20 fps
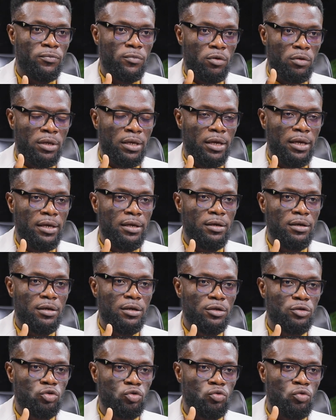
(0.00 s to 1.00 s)
okay,
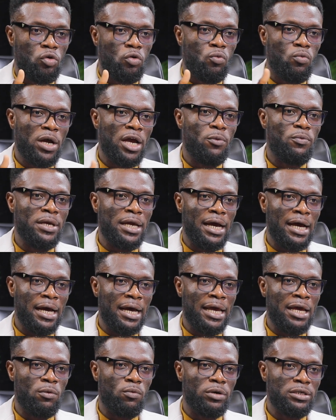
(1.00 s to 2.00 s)
to know where we are
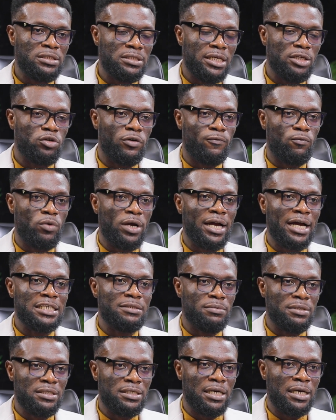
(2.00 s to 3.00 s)
and what stage of work has
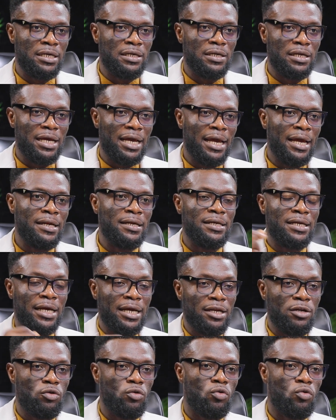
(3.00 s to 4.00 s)
been done. And
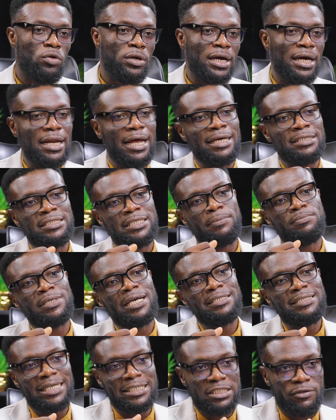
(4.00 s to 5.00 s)
then you look at
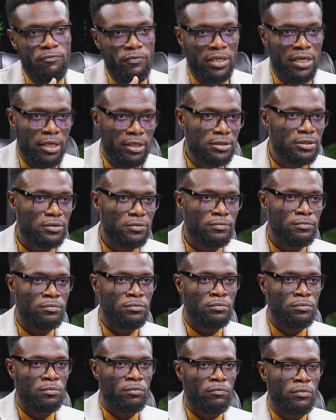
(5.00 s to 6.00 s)
acceptance certificates
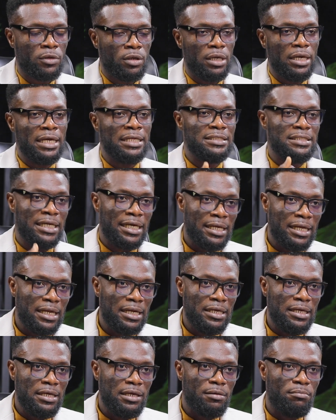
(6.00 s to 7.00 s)

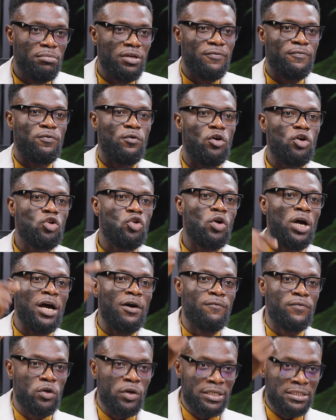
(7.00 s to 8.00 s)
internally before you
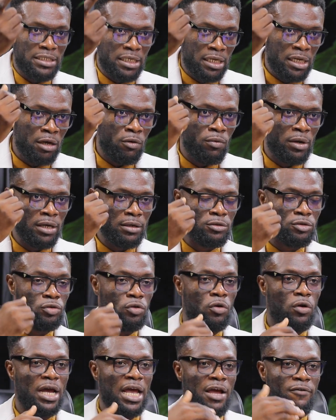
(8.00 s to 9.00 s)
have your external one.
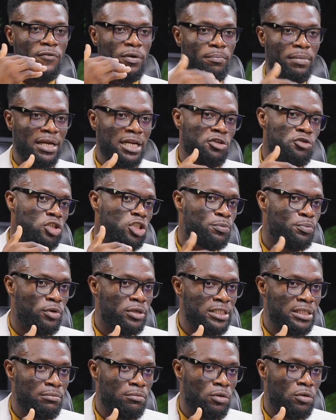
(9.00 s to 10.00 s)
So everybody is
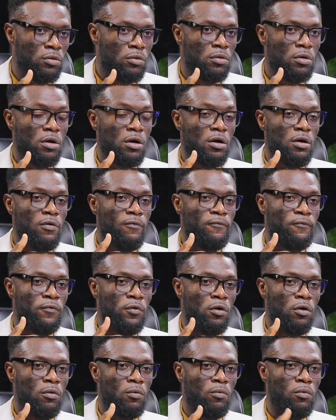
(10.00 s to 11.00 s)
responsible
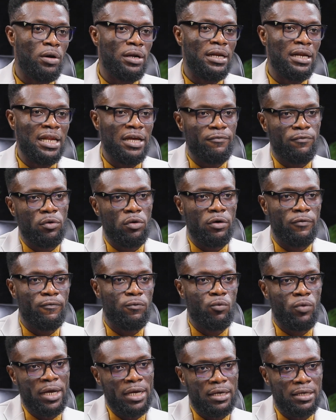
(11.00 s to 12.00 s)
for what level of
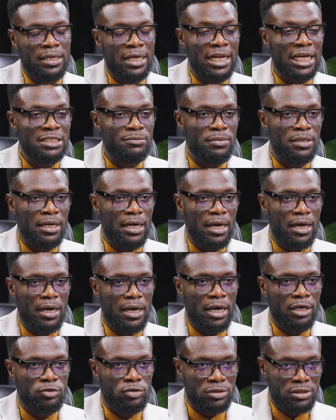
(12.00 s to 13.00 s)
work that has been
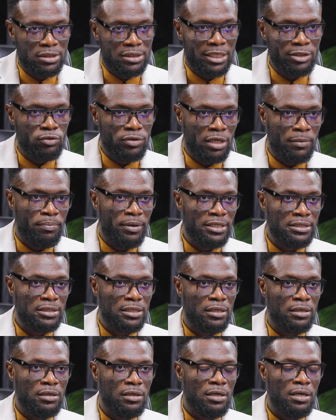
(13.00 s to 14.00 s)
associated to the
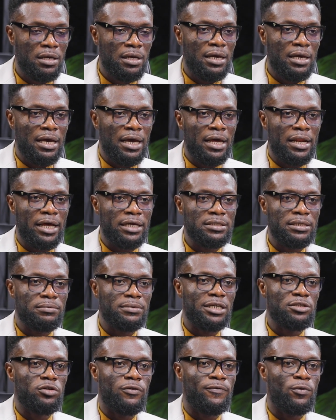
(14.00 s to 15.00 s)
person and
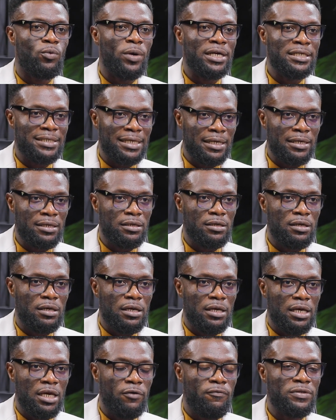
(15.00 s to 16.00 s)
acceptance of the work done,
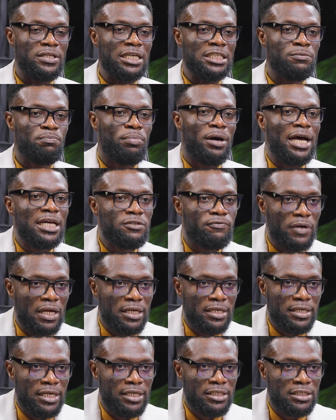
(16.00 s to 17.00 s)
if it has passed
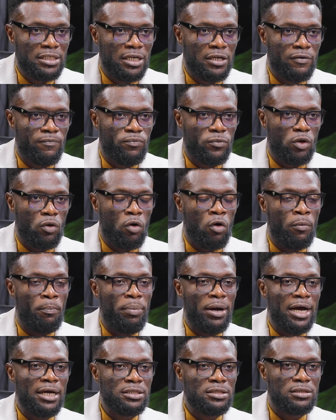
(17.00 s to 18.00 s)
validation or
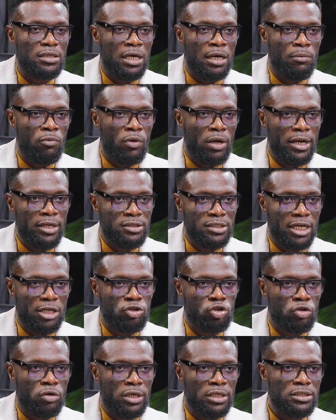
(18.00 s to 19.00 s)
passed quality
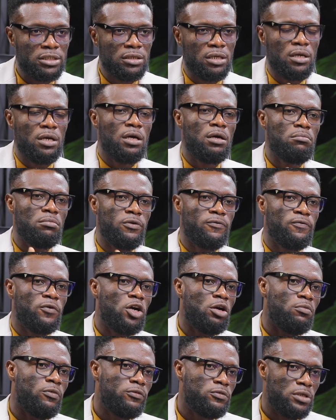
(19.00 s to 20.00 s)
assurance before
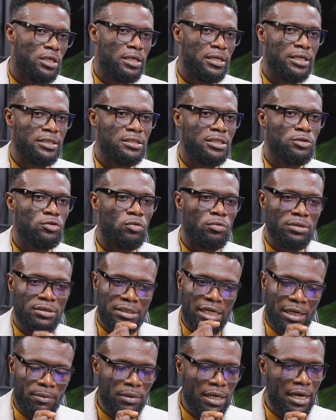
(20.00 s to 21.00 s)
you move to the next stage. So
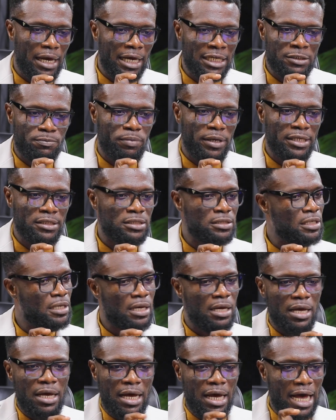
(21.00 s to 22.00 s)
that aspect,
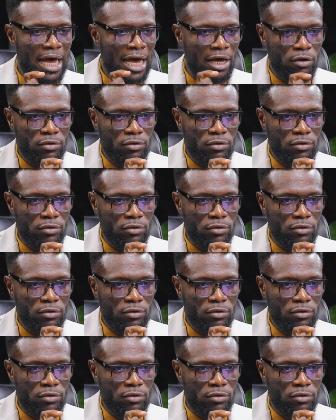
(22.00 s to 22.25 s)
I